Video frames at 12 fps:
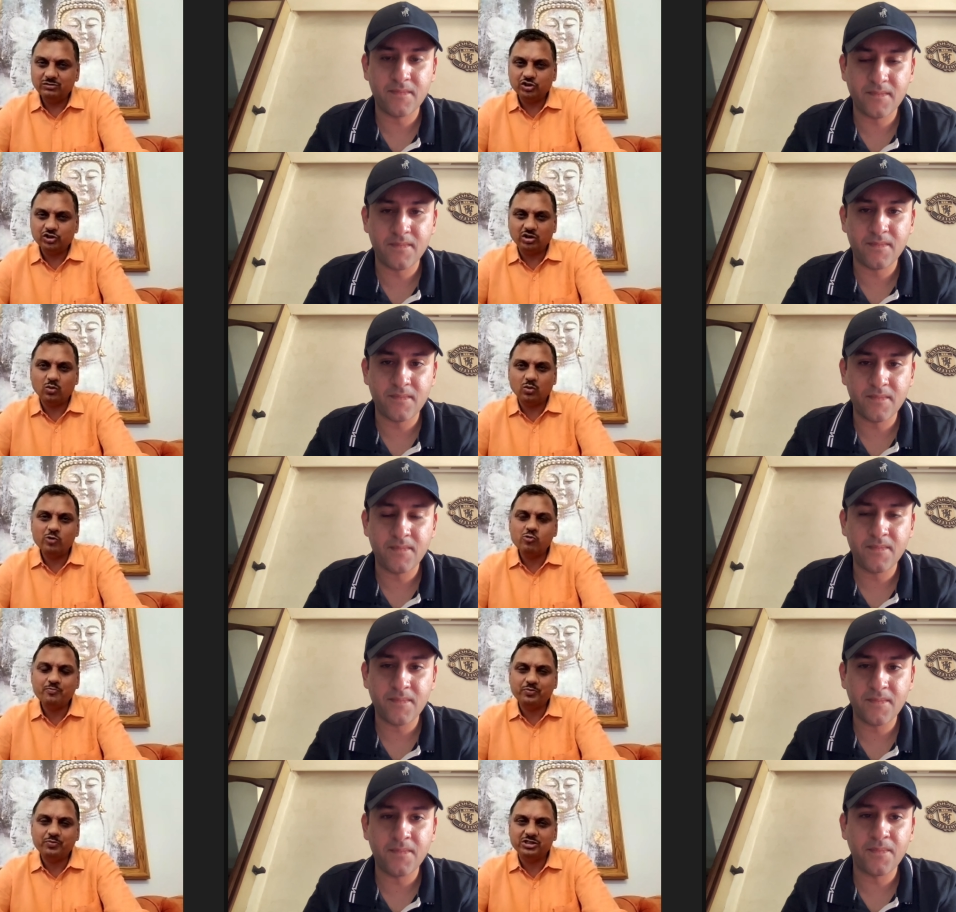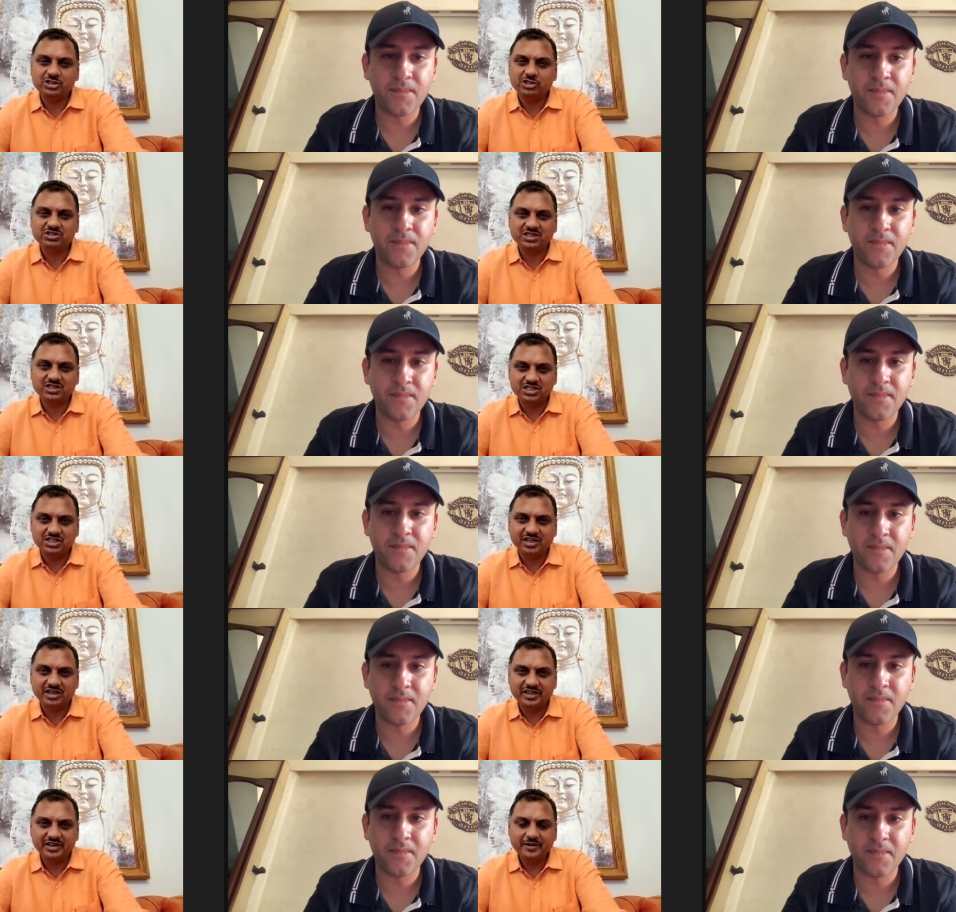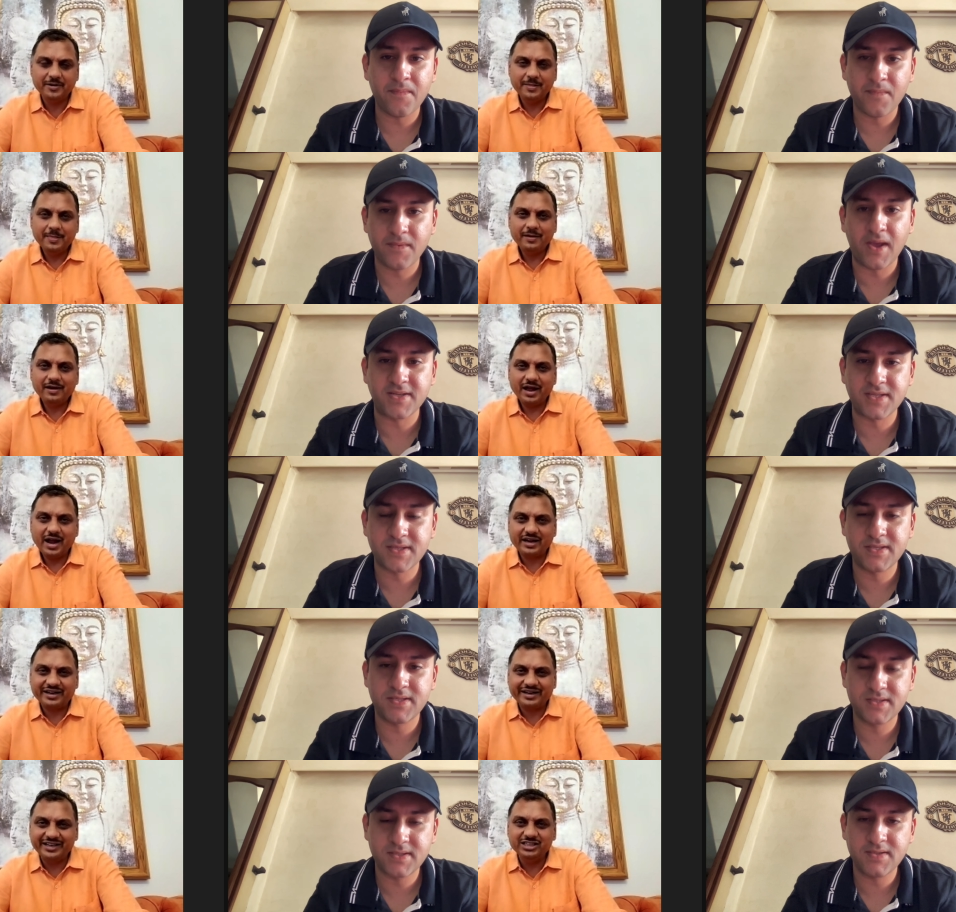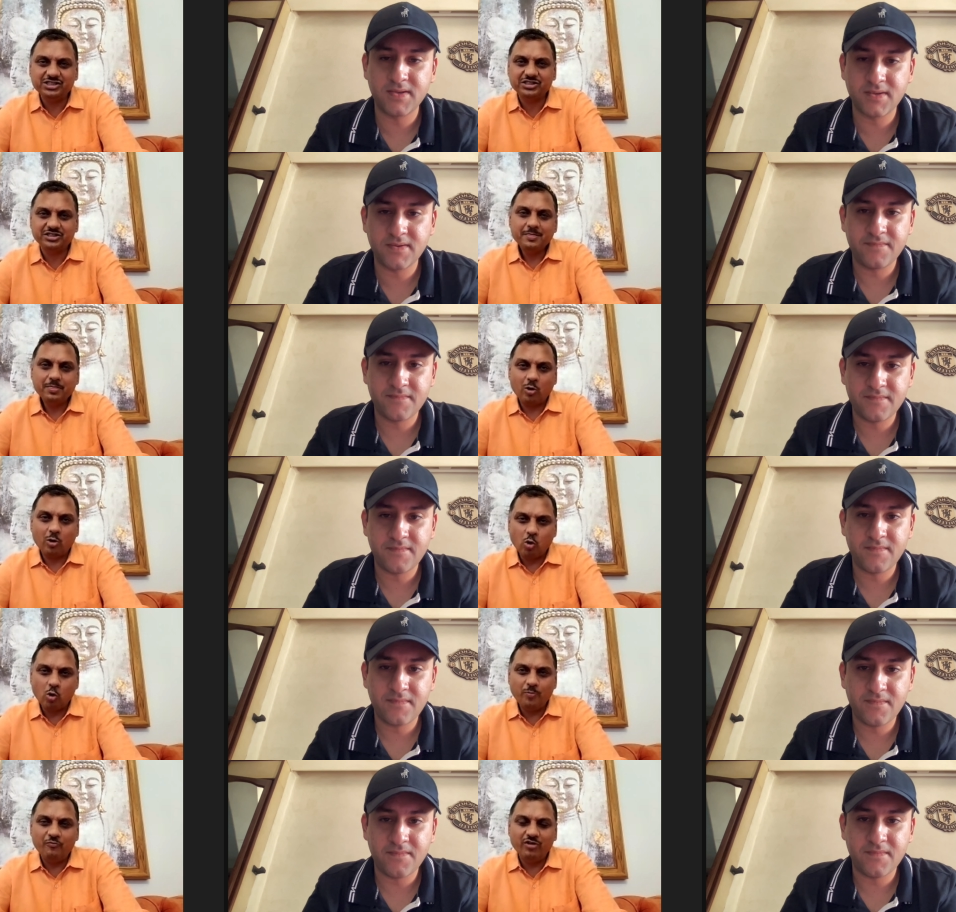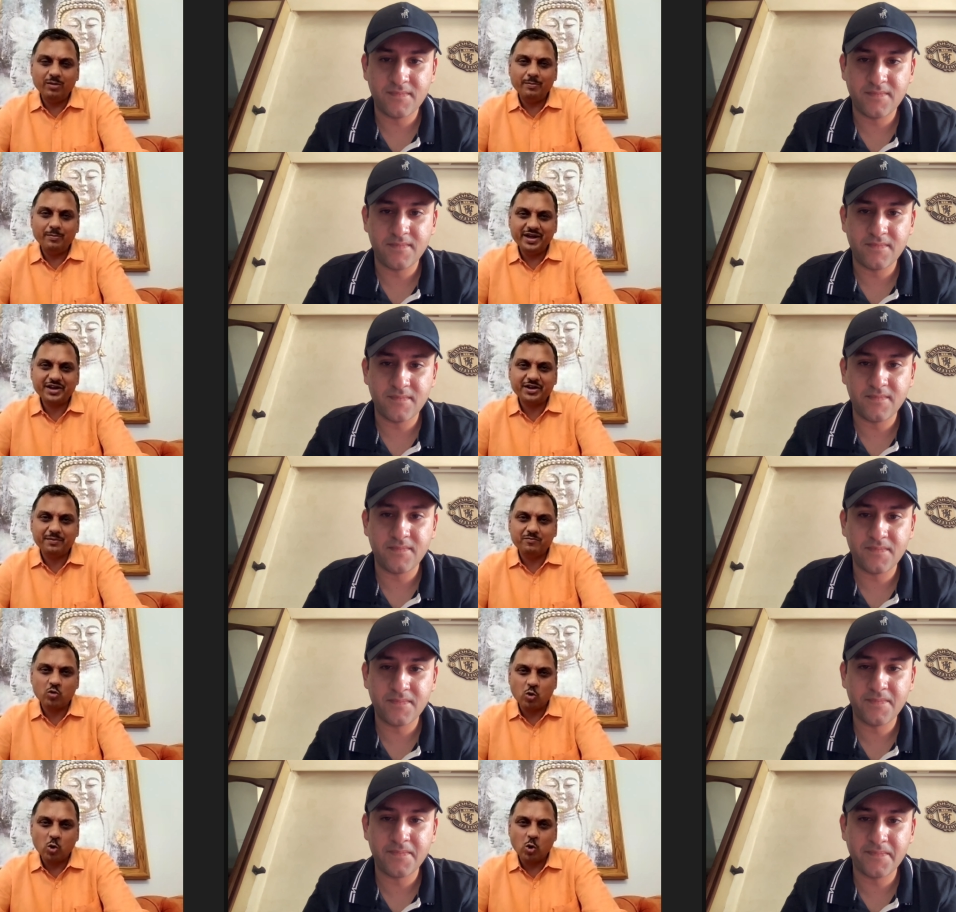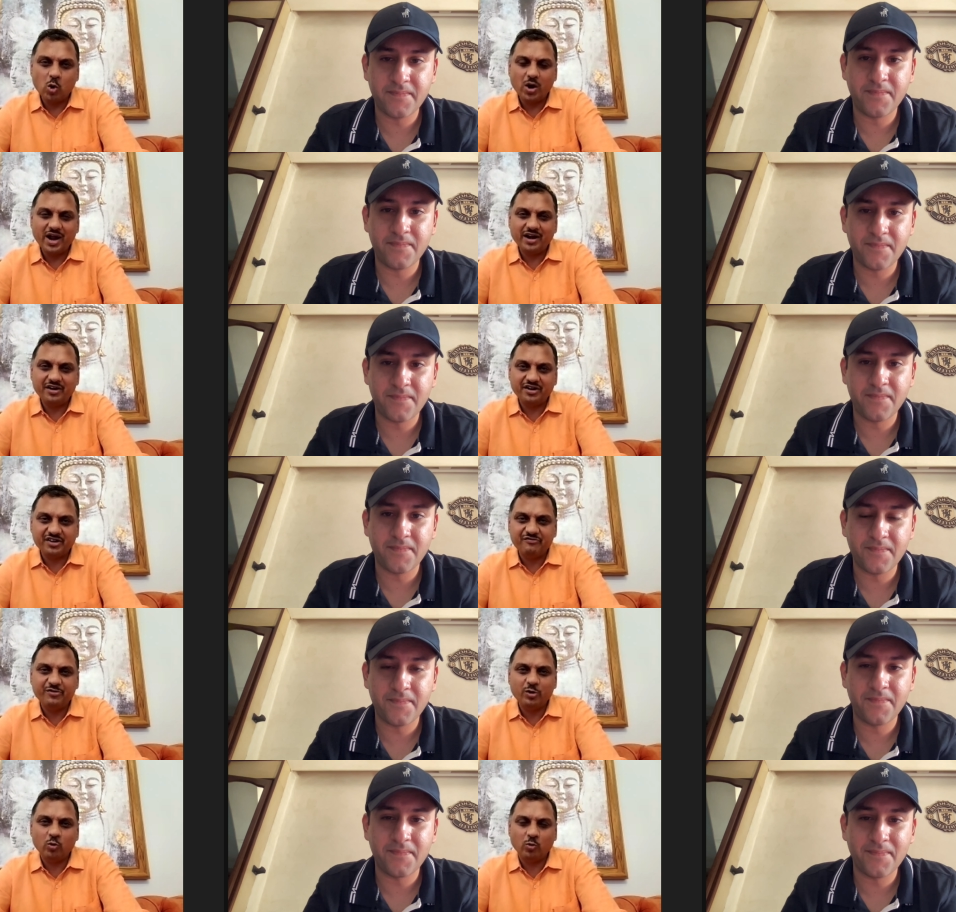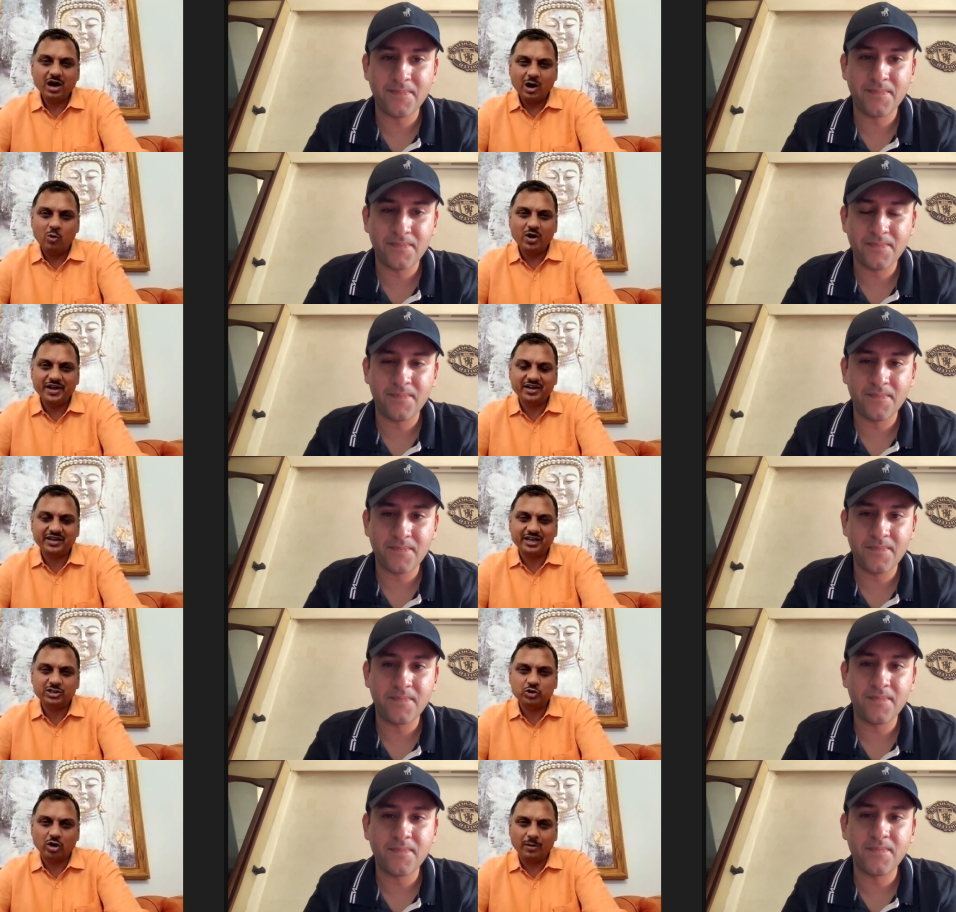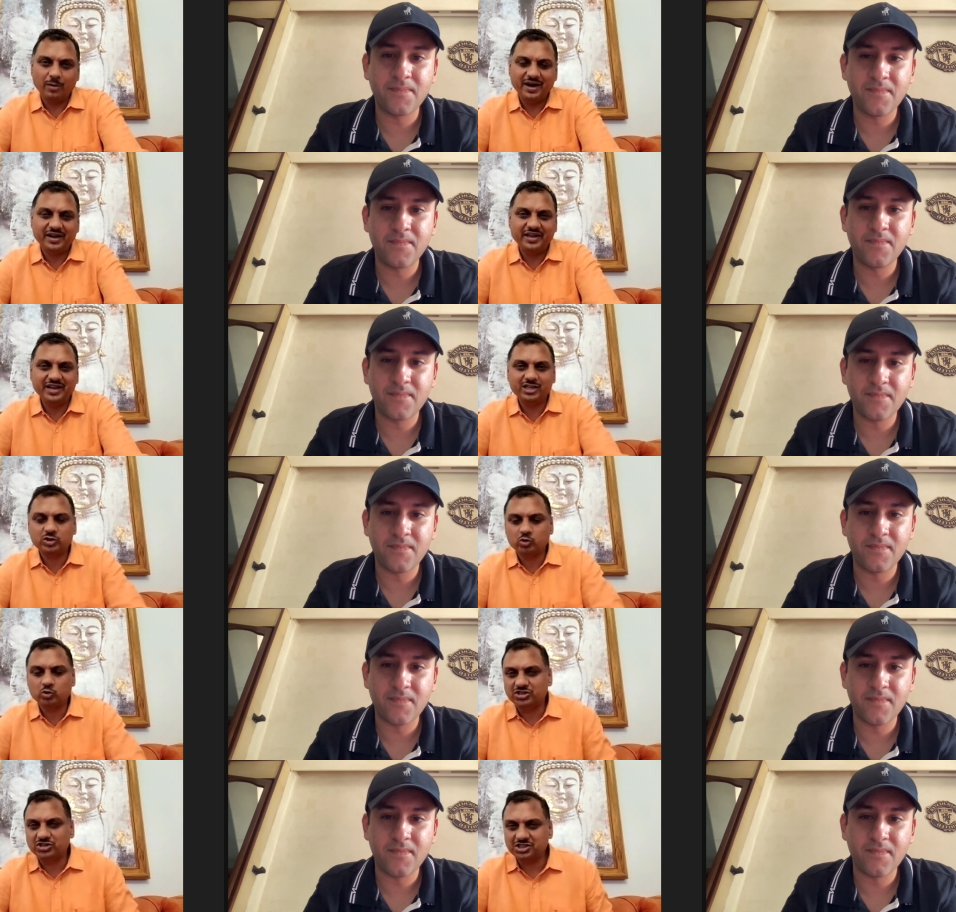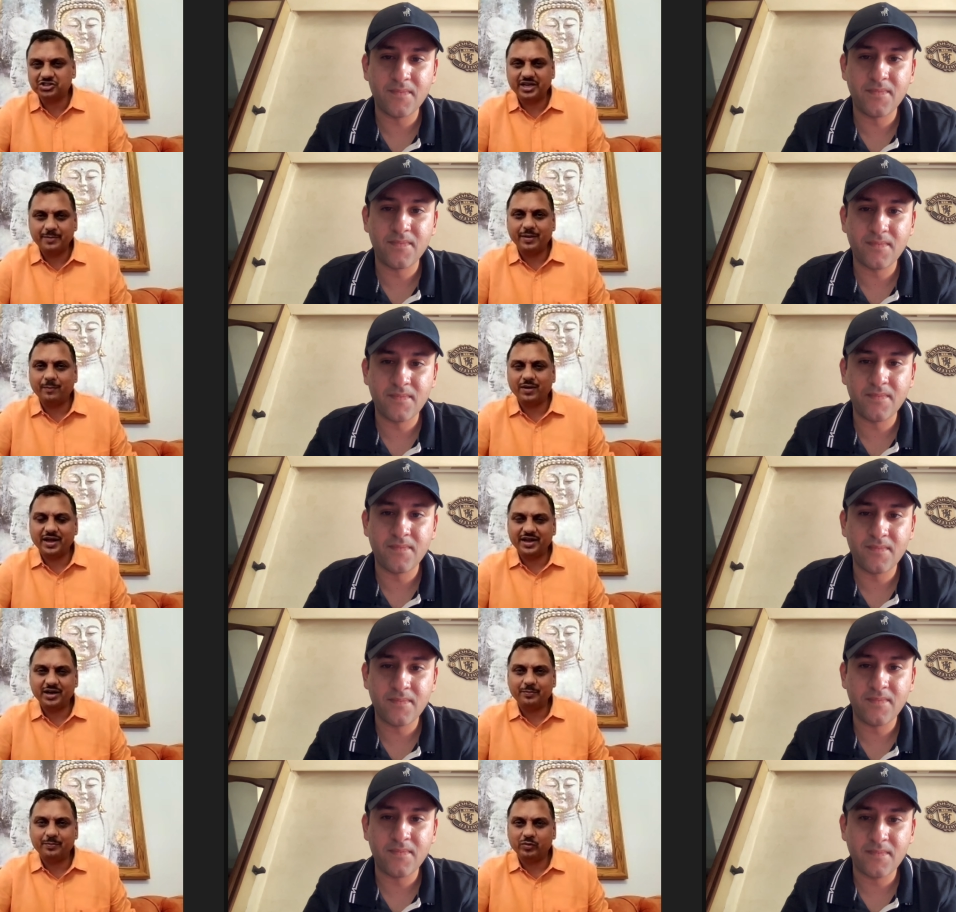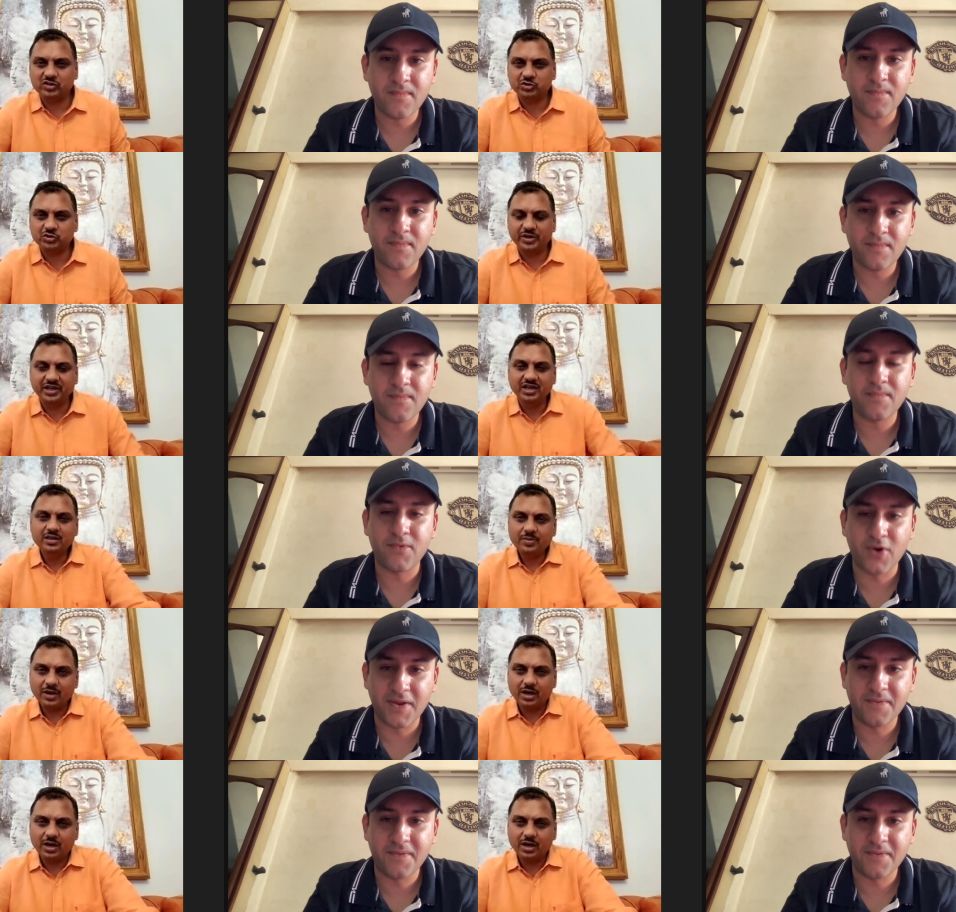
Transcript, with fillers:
Speaker 1: sure the one who pursues sincerely yes at least the hope will make him go and review how i can get job and he has to just keep applying and pursuing right.